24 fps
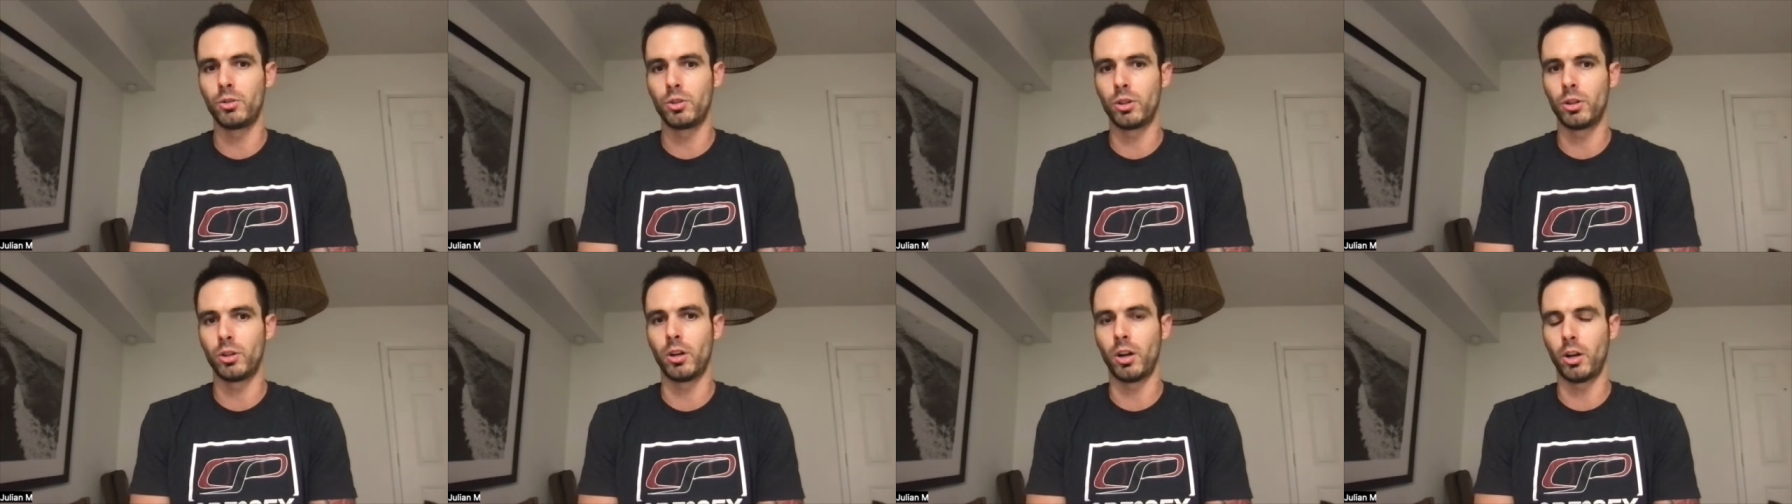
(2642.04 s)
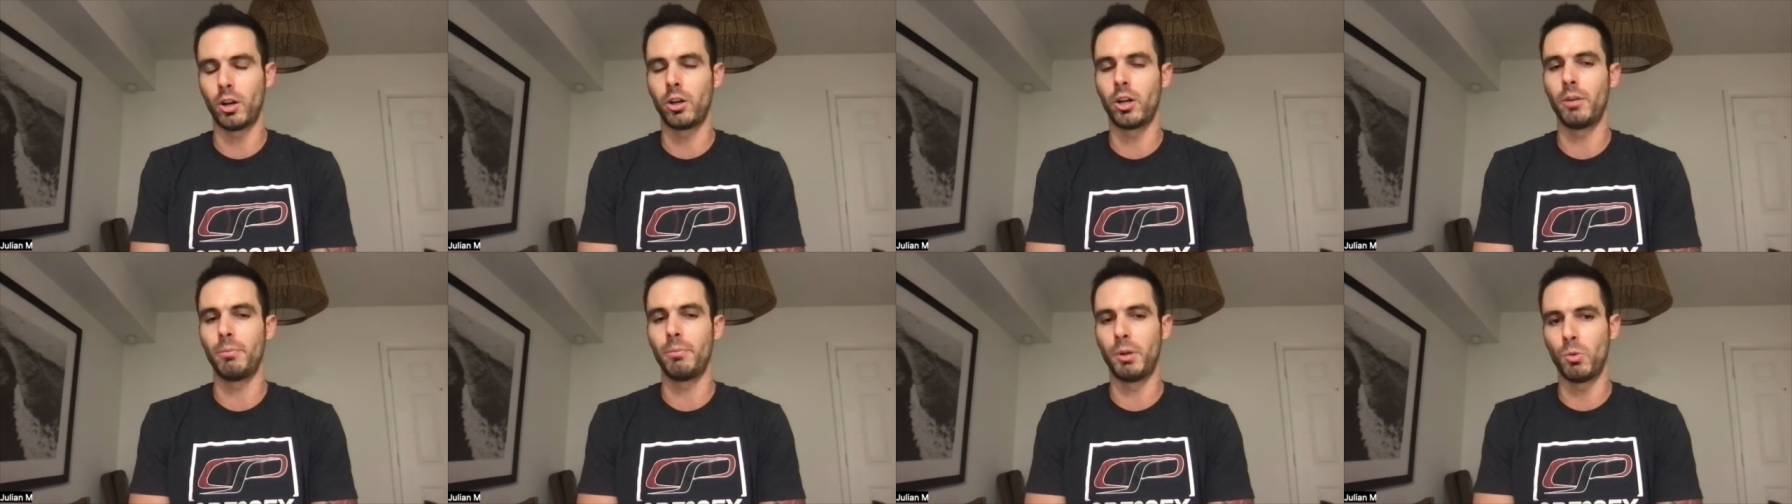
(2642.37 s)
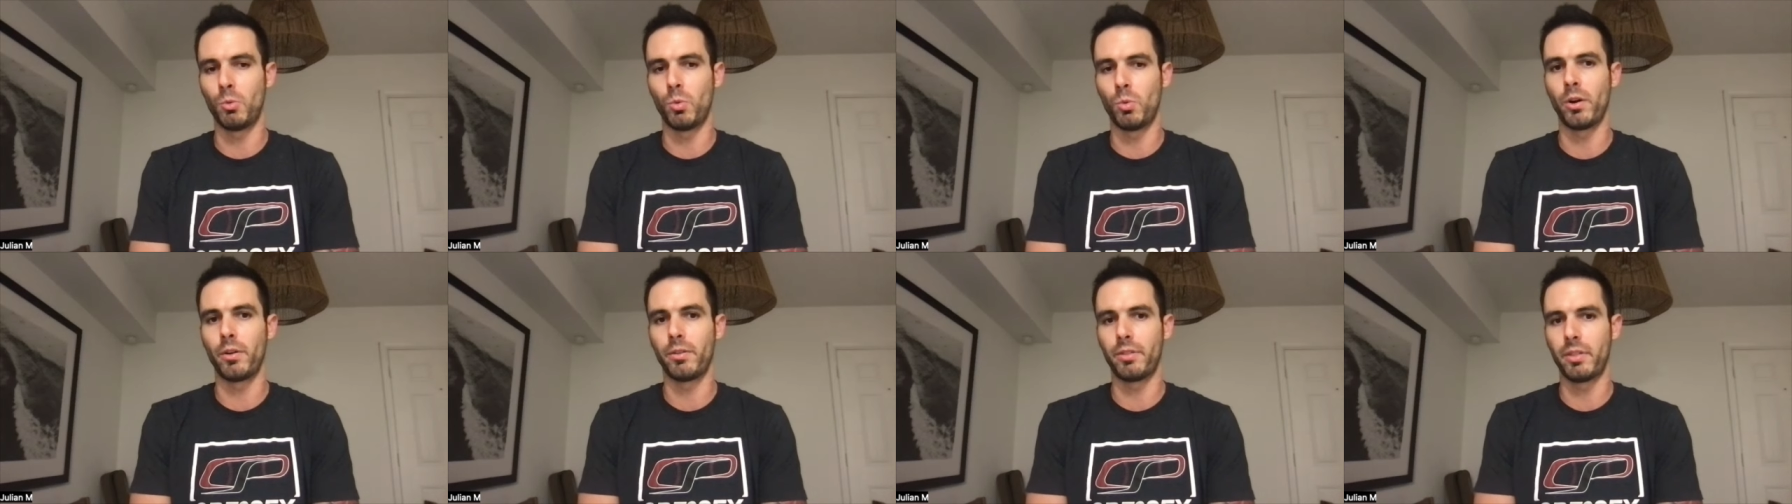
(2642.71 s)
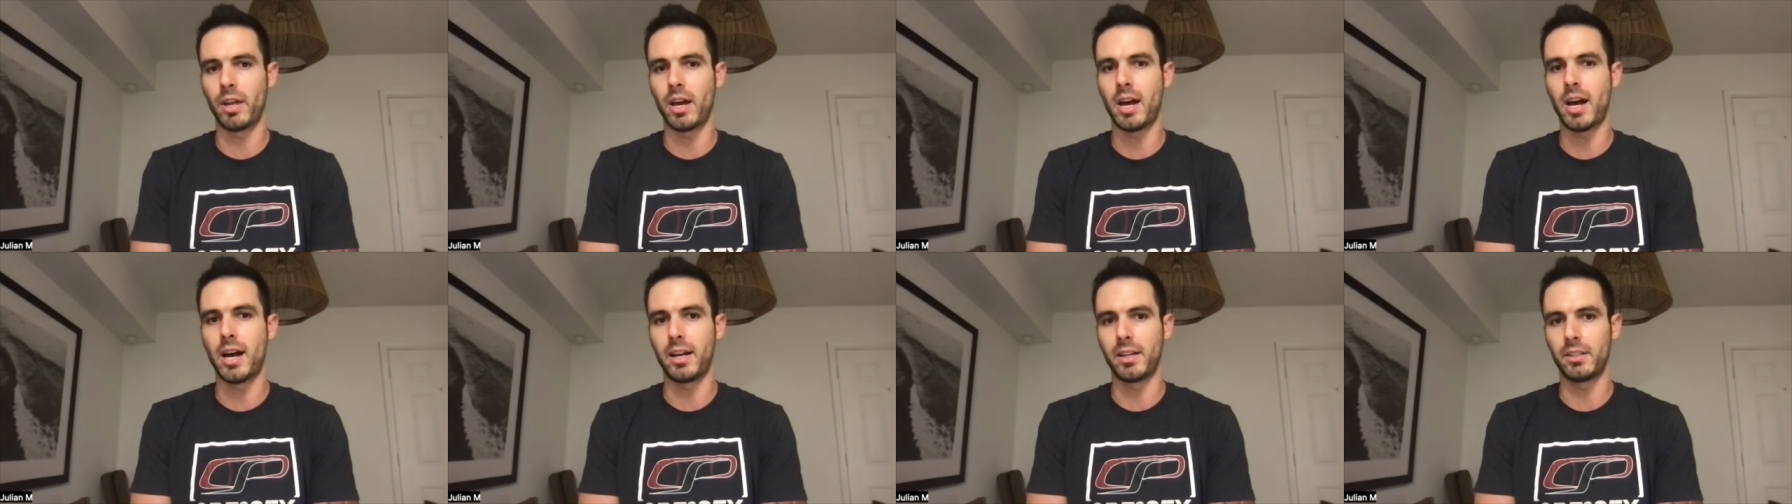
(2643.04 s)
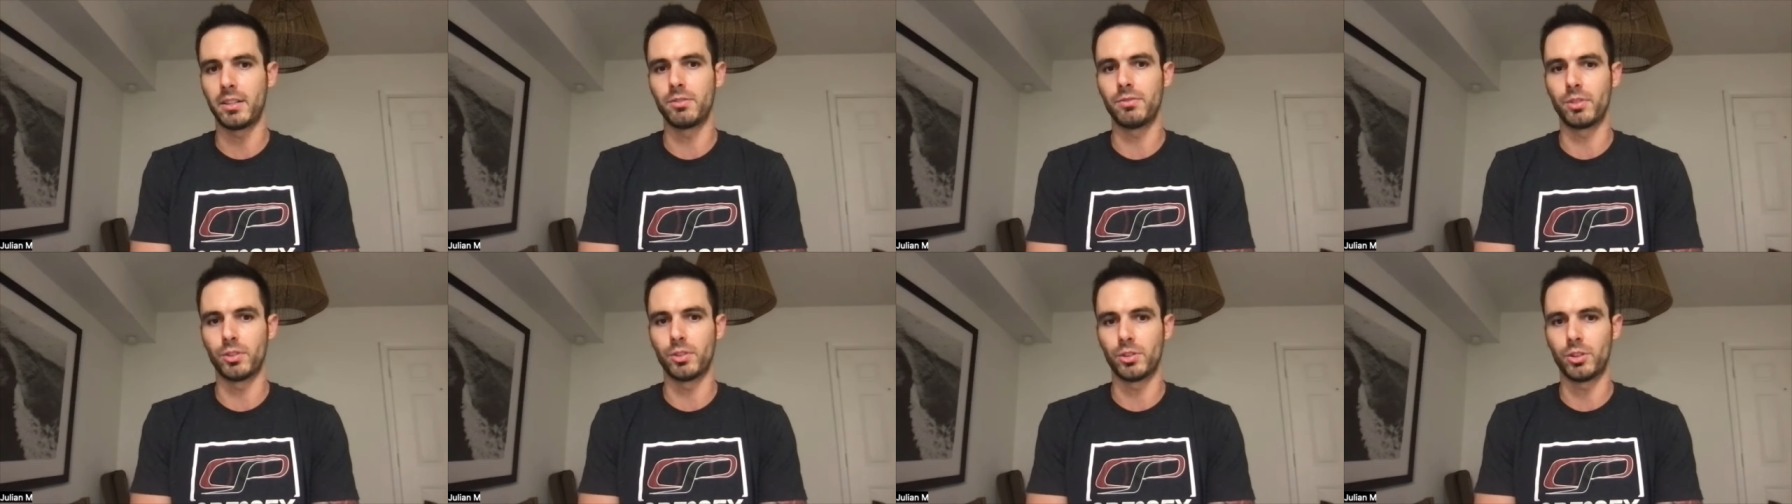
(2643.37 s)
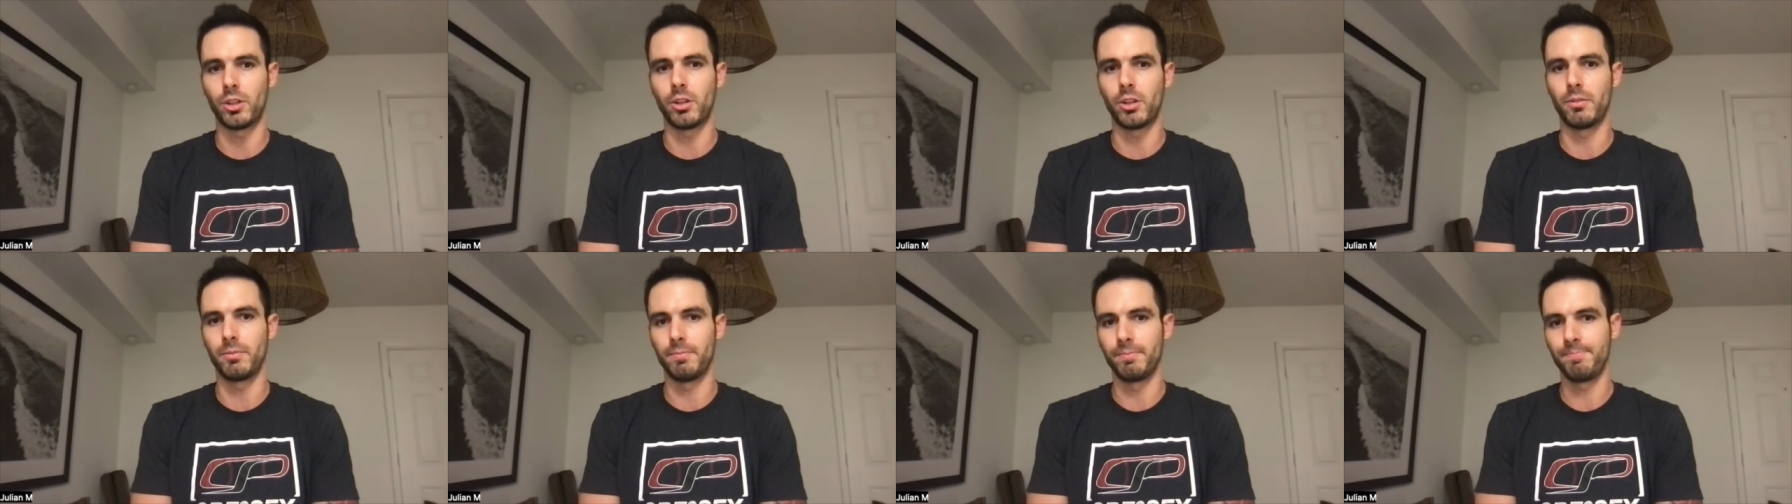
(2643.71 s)
are, are going to be worth the highs for
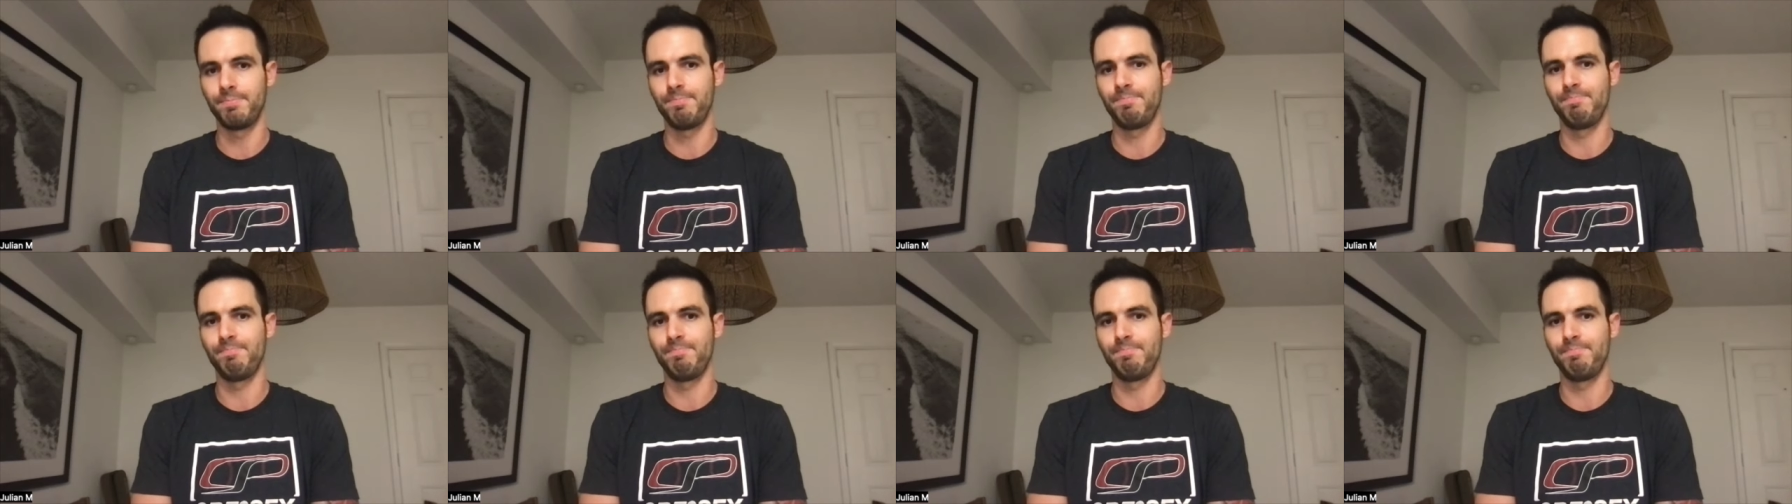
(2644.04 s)
sure. Mm.